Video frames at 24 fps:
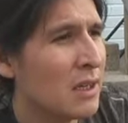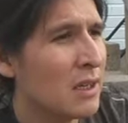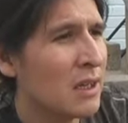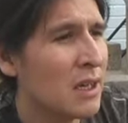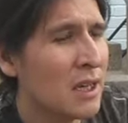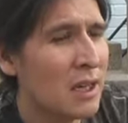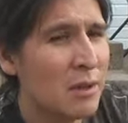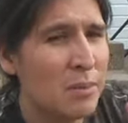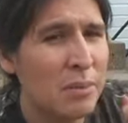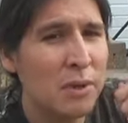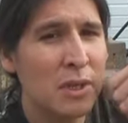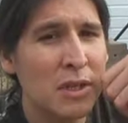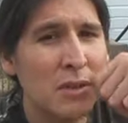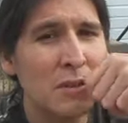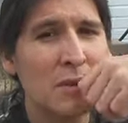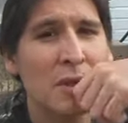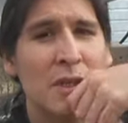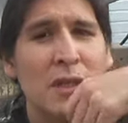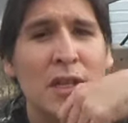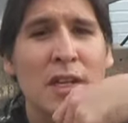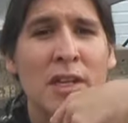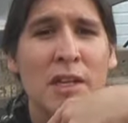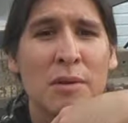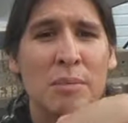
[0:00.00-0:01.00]
and he
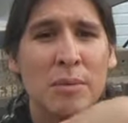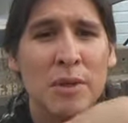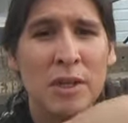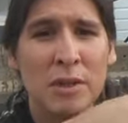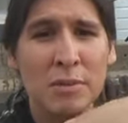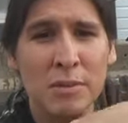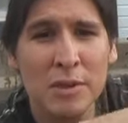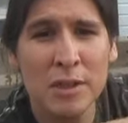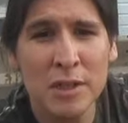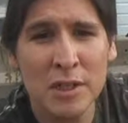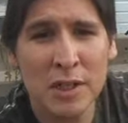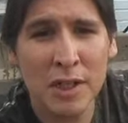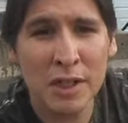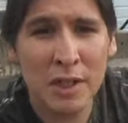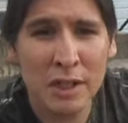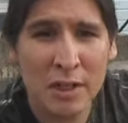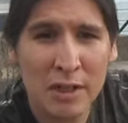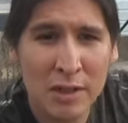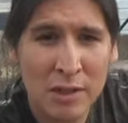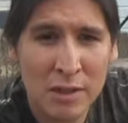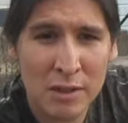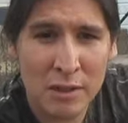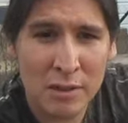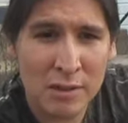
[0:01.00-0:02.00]
pretty much like
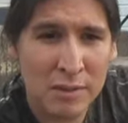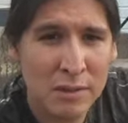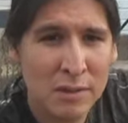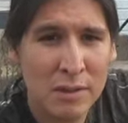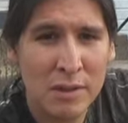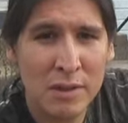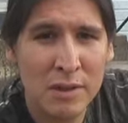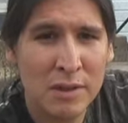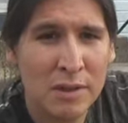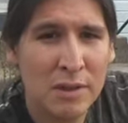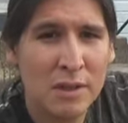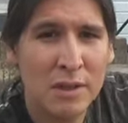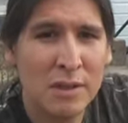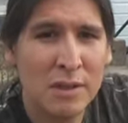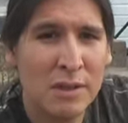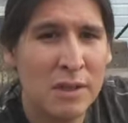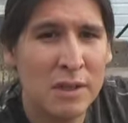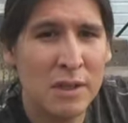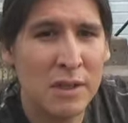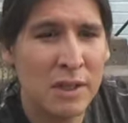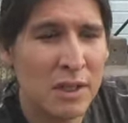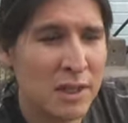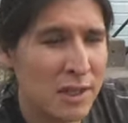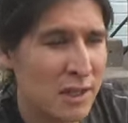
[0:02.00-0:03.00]

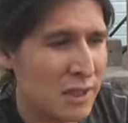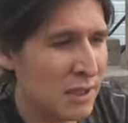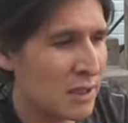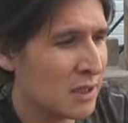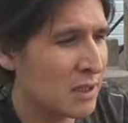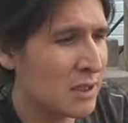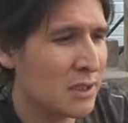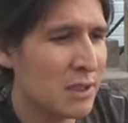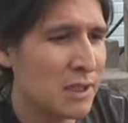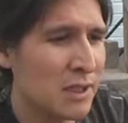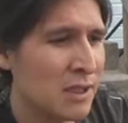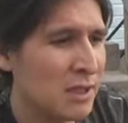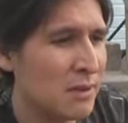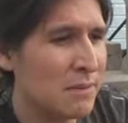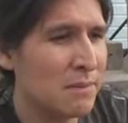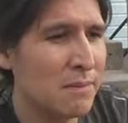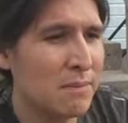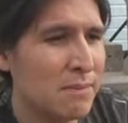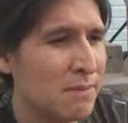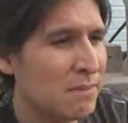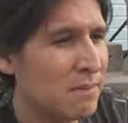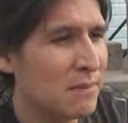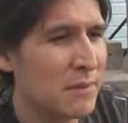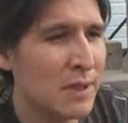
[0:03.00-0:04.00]
just
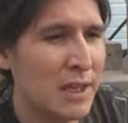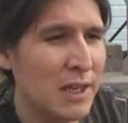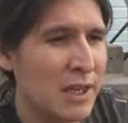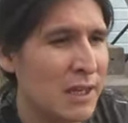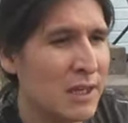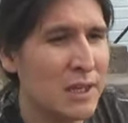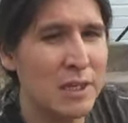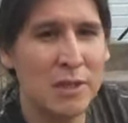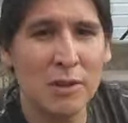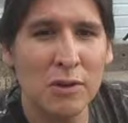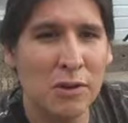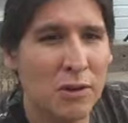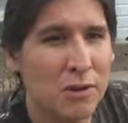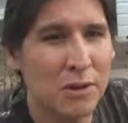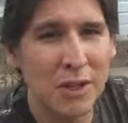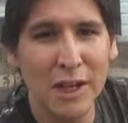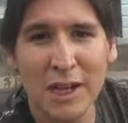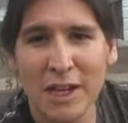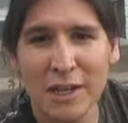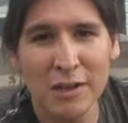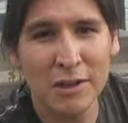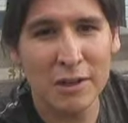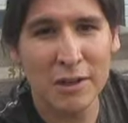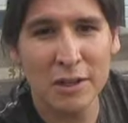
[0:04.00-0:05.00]
yeah, just a whole
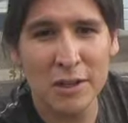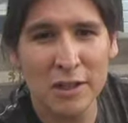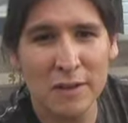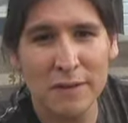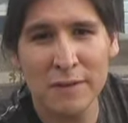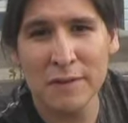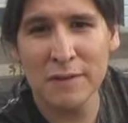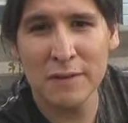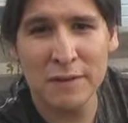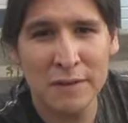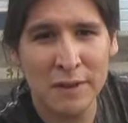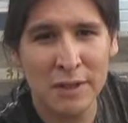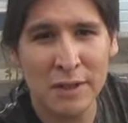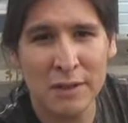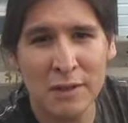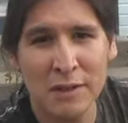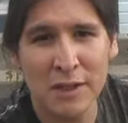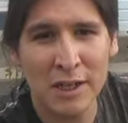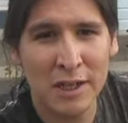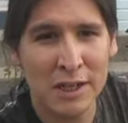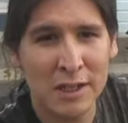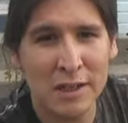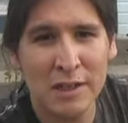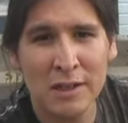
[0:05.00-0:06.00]
9 years of
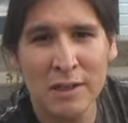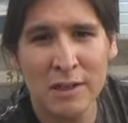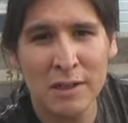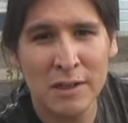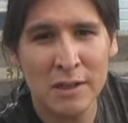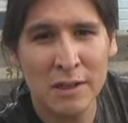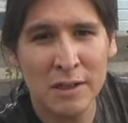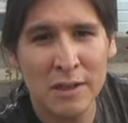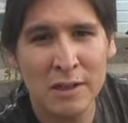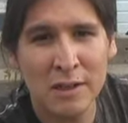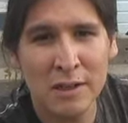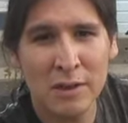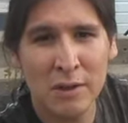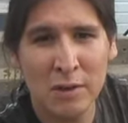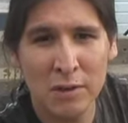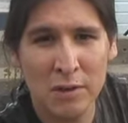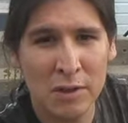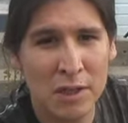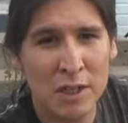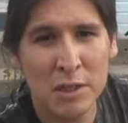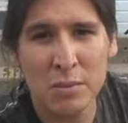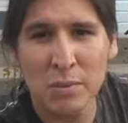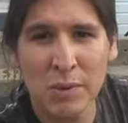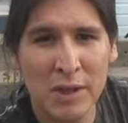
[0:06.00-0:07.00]
like
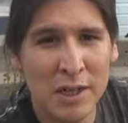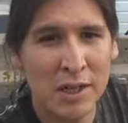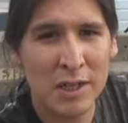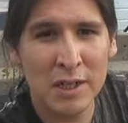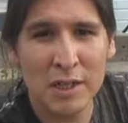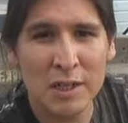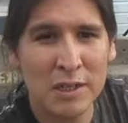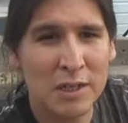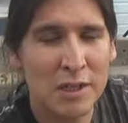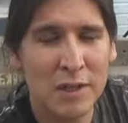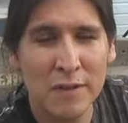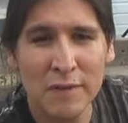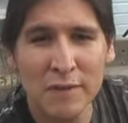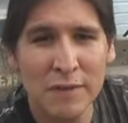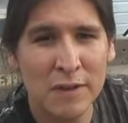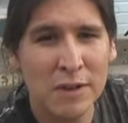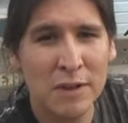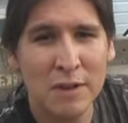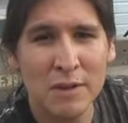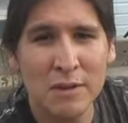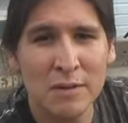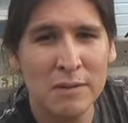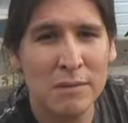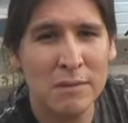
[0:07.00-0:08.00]
whole explaining stuff,
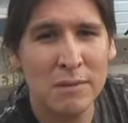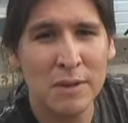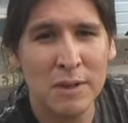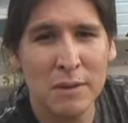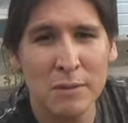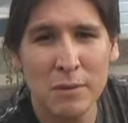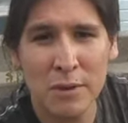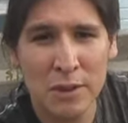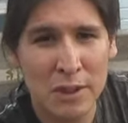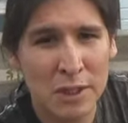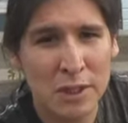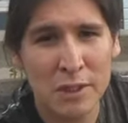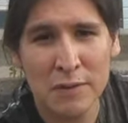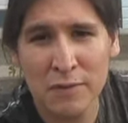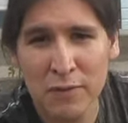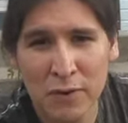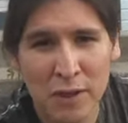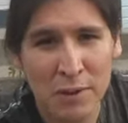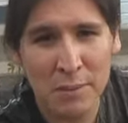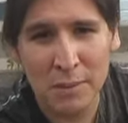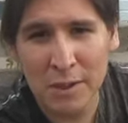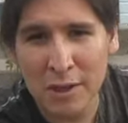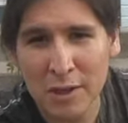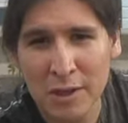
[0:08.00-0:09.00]
where he's
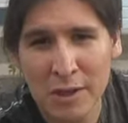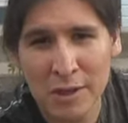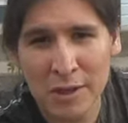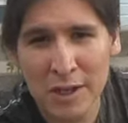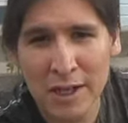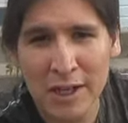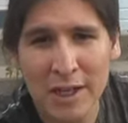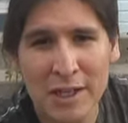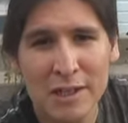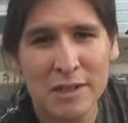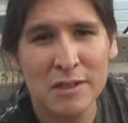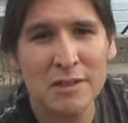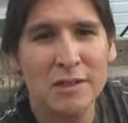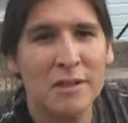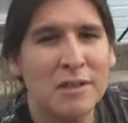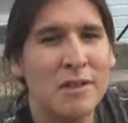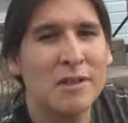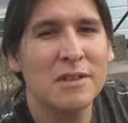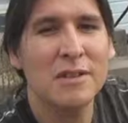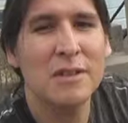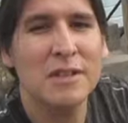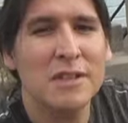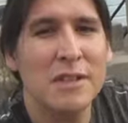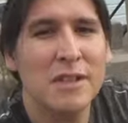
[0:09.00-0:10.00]
from and all that.
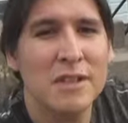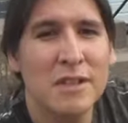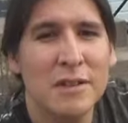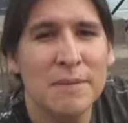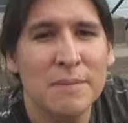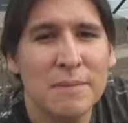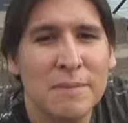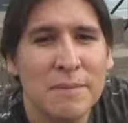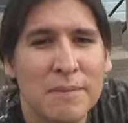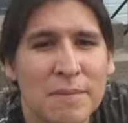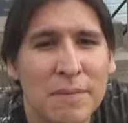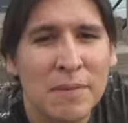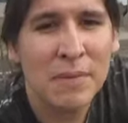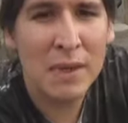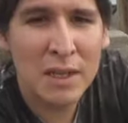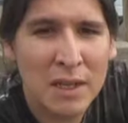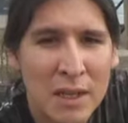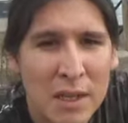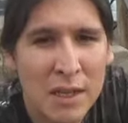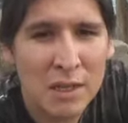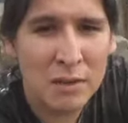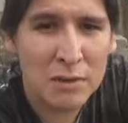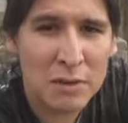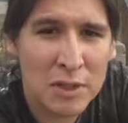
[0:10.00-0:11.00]
So yeah,
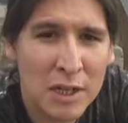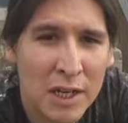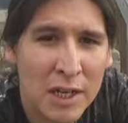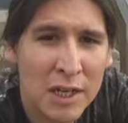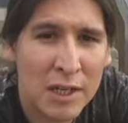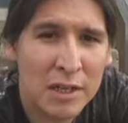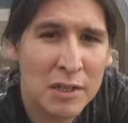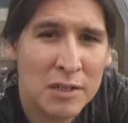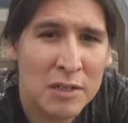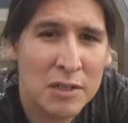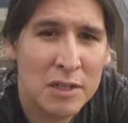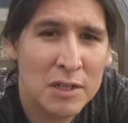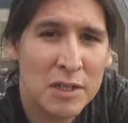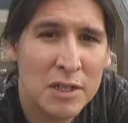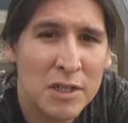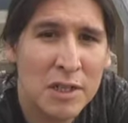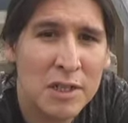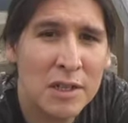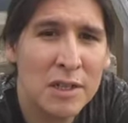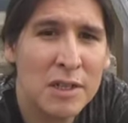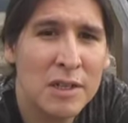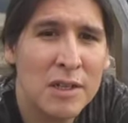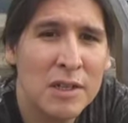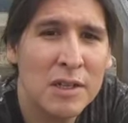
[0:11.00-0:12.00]
it was kind of
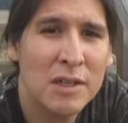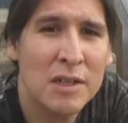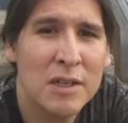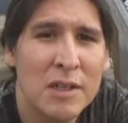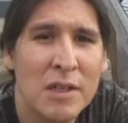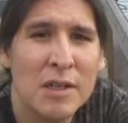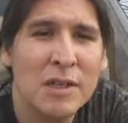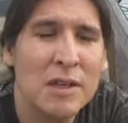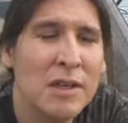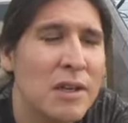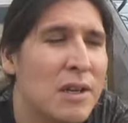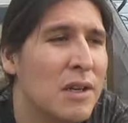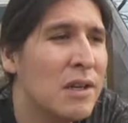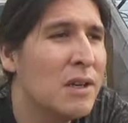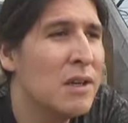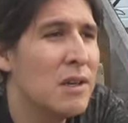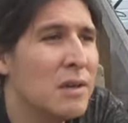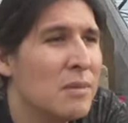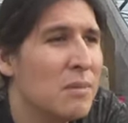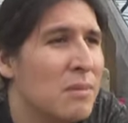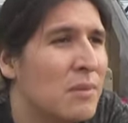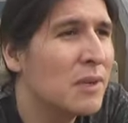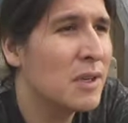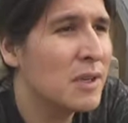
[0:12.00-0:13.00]
interesting.
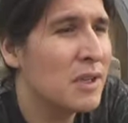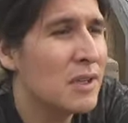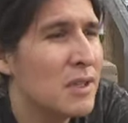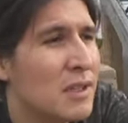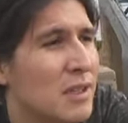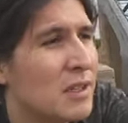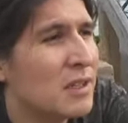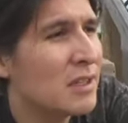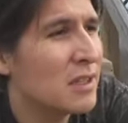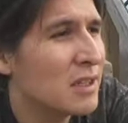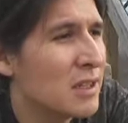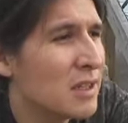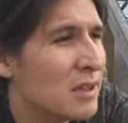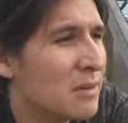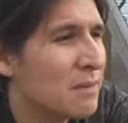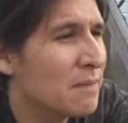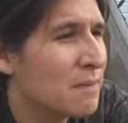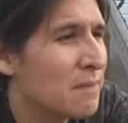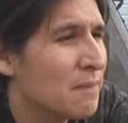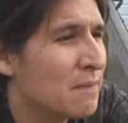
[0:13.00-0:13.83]
But yeah,